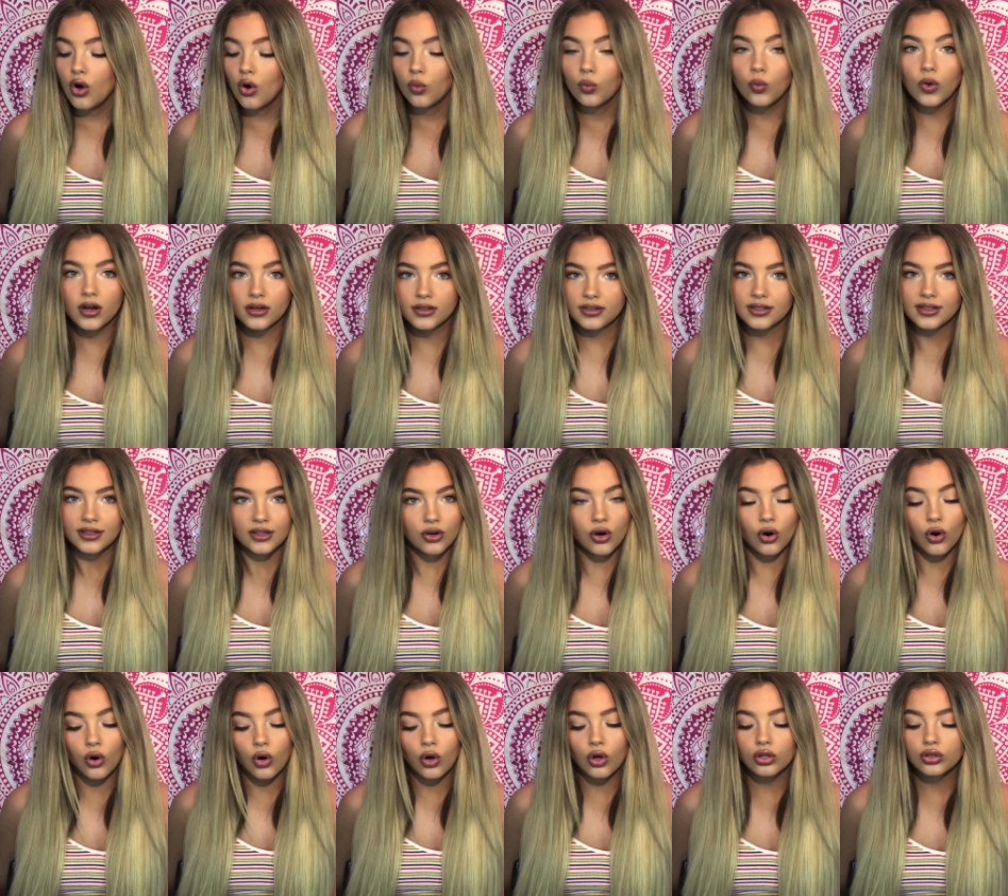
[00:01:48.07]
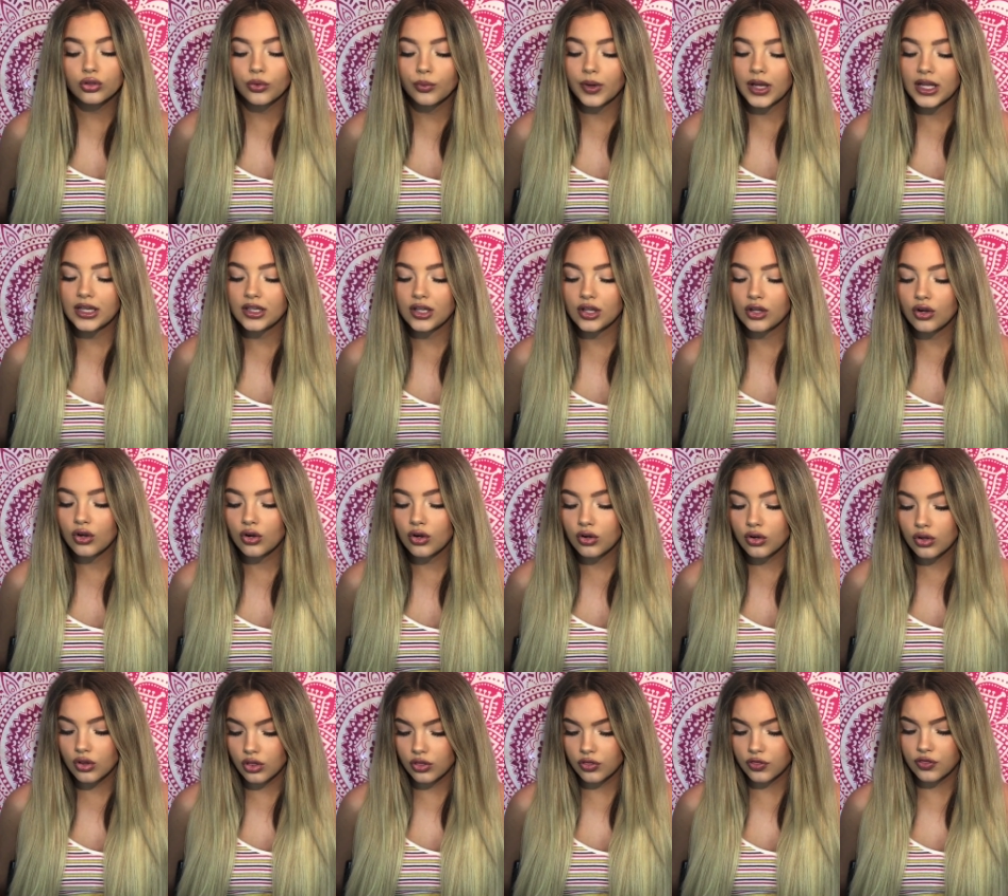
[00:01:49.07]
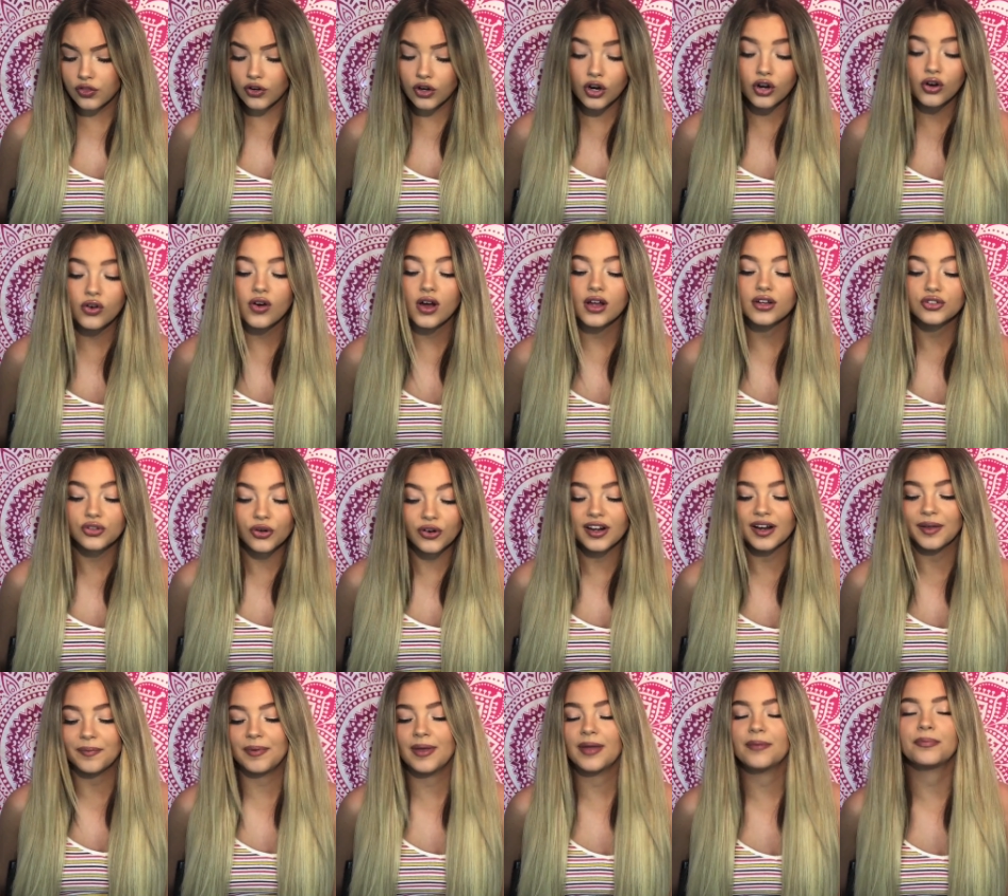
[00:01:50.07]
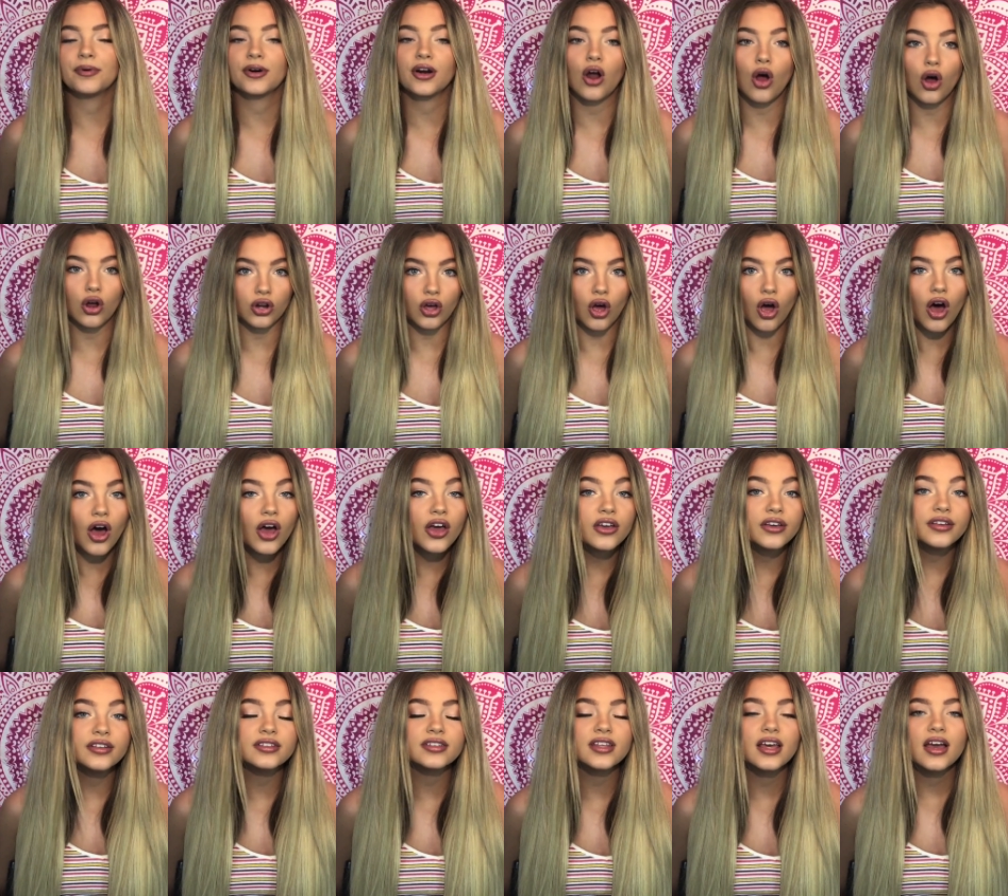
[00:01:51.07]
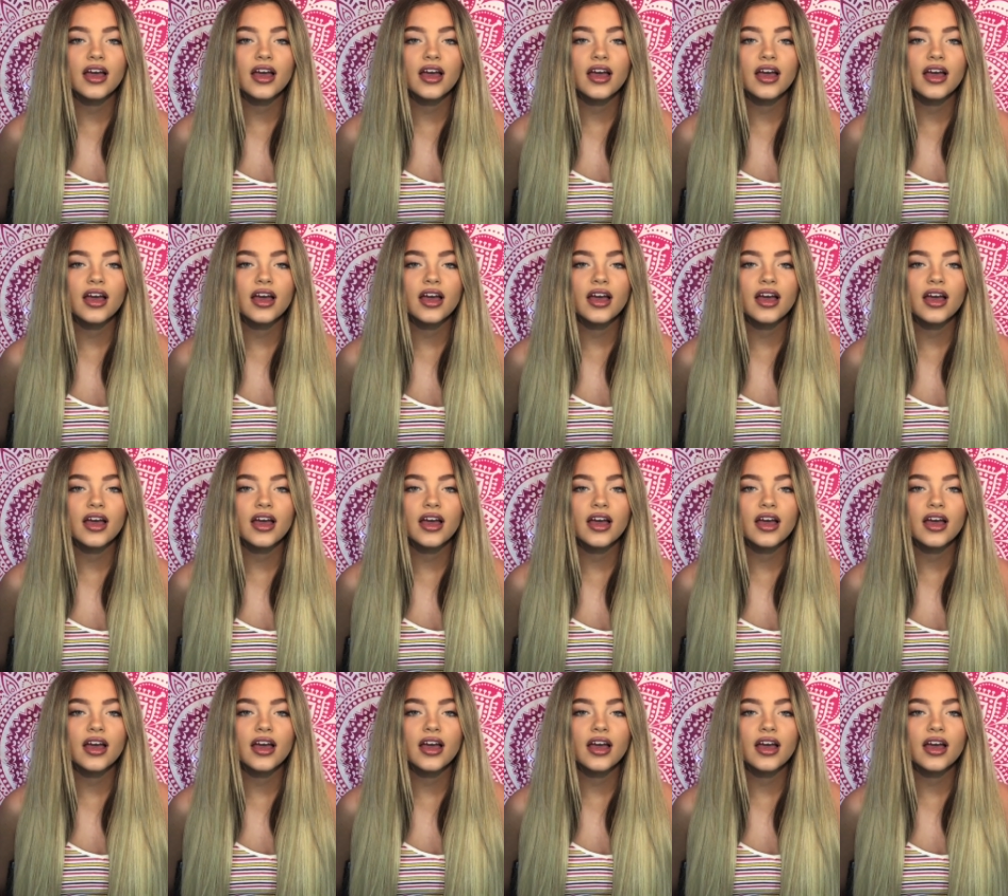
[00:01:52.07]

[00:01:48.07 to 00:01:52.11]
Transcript: what is it called when you throw toilet paper on a house?